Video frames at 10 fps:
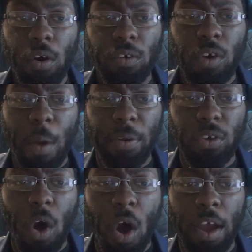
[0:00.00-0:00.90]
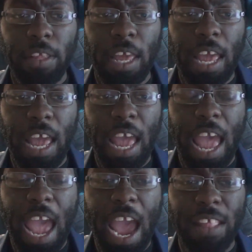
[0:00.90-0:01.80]
Comic-Con,
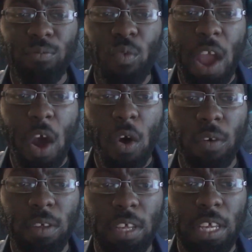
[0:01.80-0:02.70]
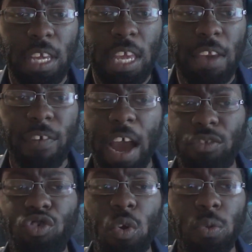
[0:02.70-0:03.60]
at will, if I
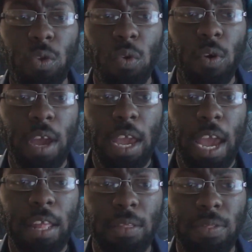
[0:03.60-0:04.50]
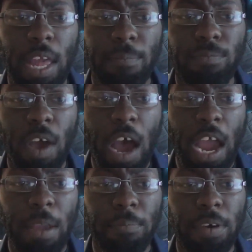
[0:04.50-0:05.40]
choose to. At the same
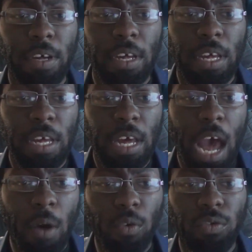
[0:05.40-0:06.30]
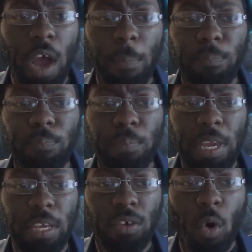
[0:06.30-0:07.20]
time, I will not
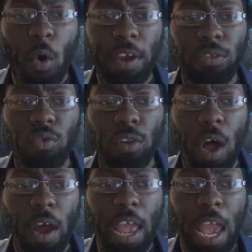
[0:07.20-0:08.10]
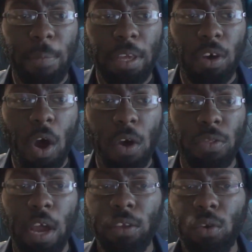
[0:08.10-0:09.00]
be going to a lot of anime
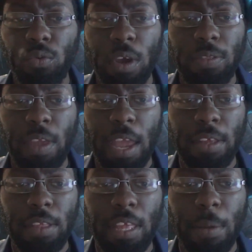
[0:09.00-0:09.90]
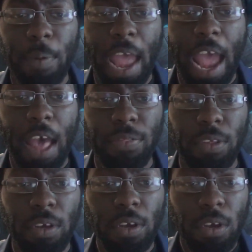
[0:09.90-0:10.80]
cons I usually attended in the past,
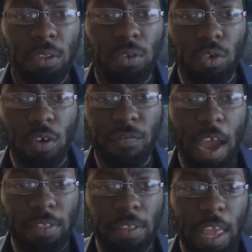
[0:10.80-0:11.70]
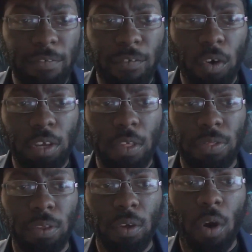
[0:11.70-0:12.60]
due to the fact that they
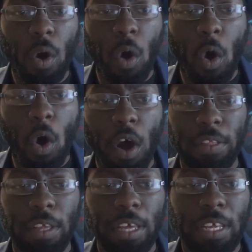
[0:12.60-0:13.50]
focused on